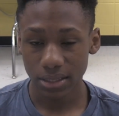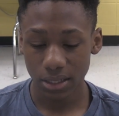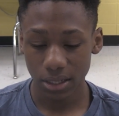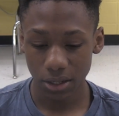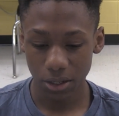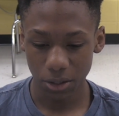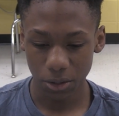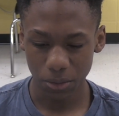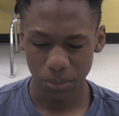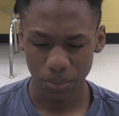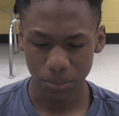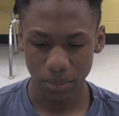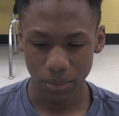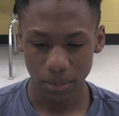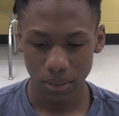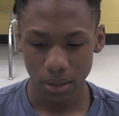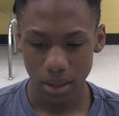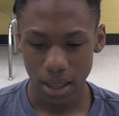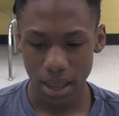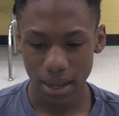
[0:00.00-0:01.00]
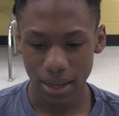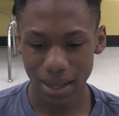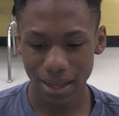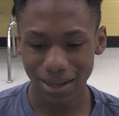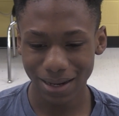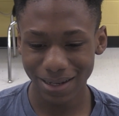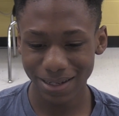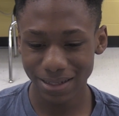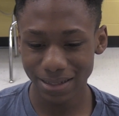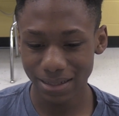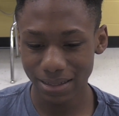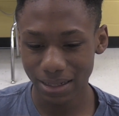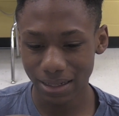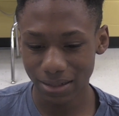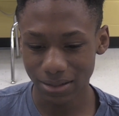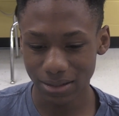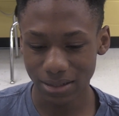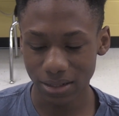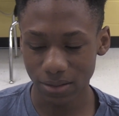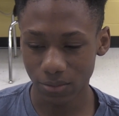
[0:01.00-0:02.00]
So I kind of
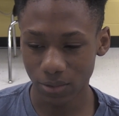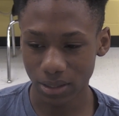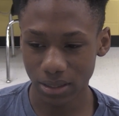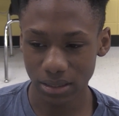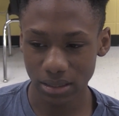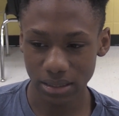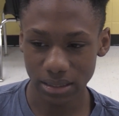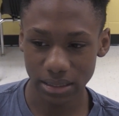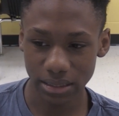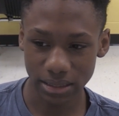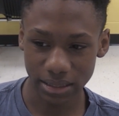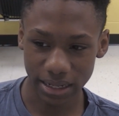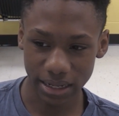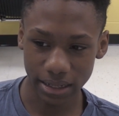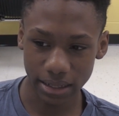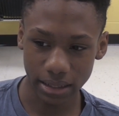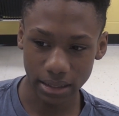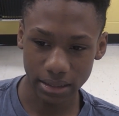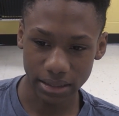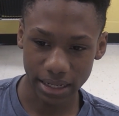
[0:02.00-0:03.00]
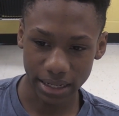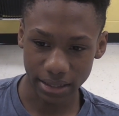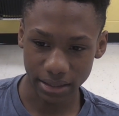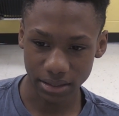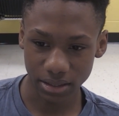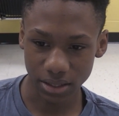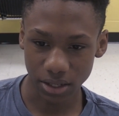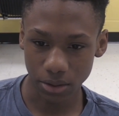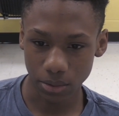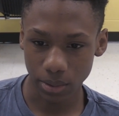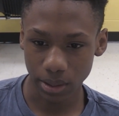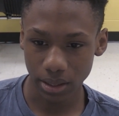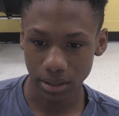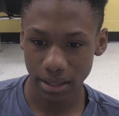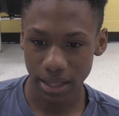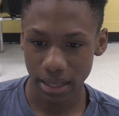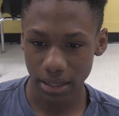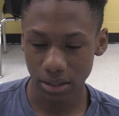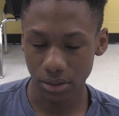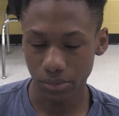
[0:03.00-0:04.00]
understand what scene Dan is going,
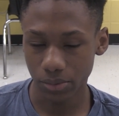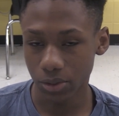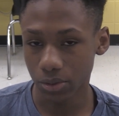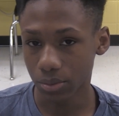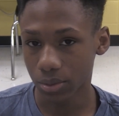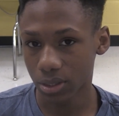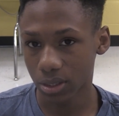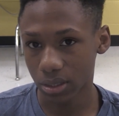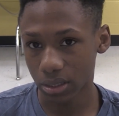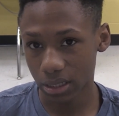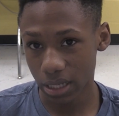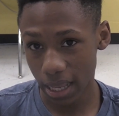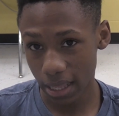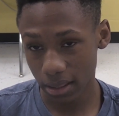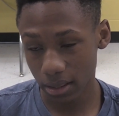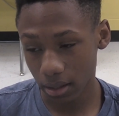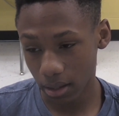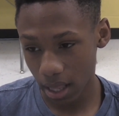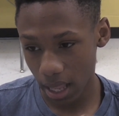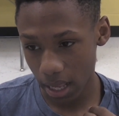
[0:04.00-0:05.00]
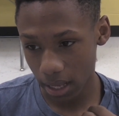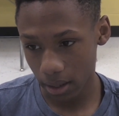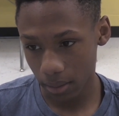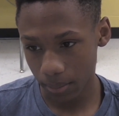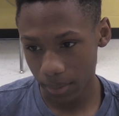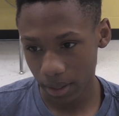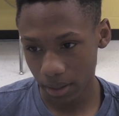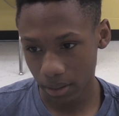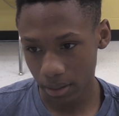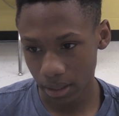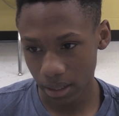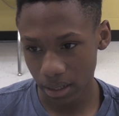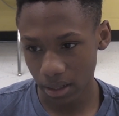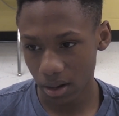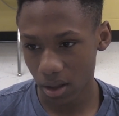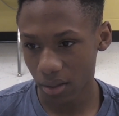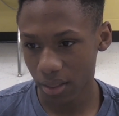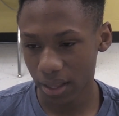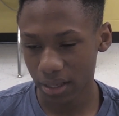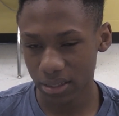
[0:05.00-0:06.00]
that YouTube should take the liability
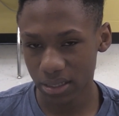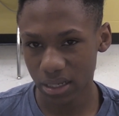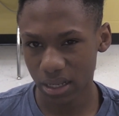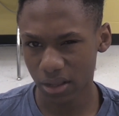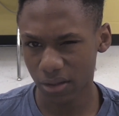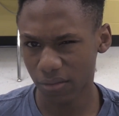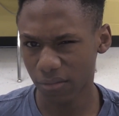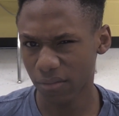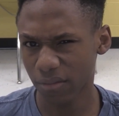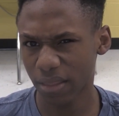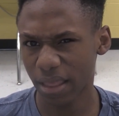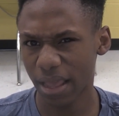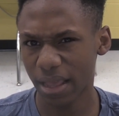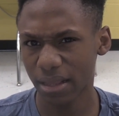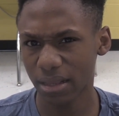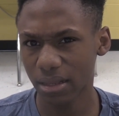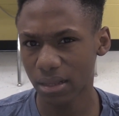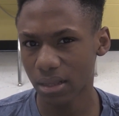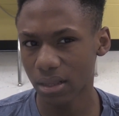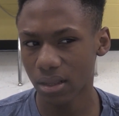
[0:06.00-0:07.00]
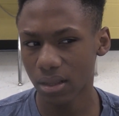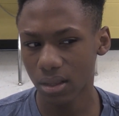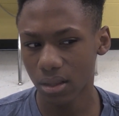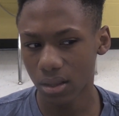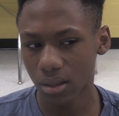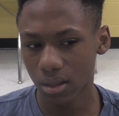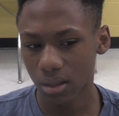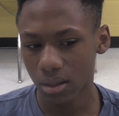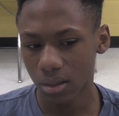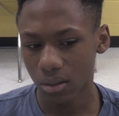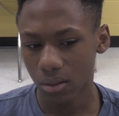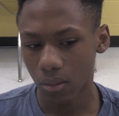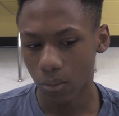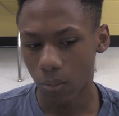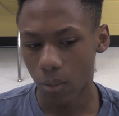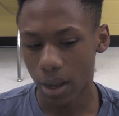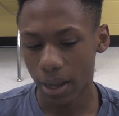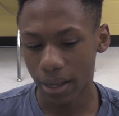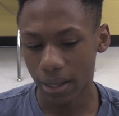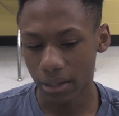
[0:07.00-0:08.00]
and all that stuff, that
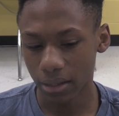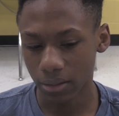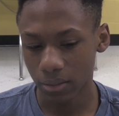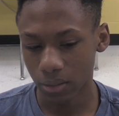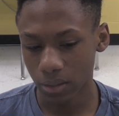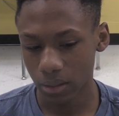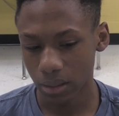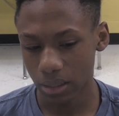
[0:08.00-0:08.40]
why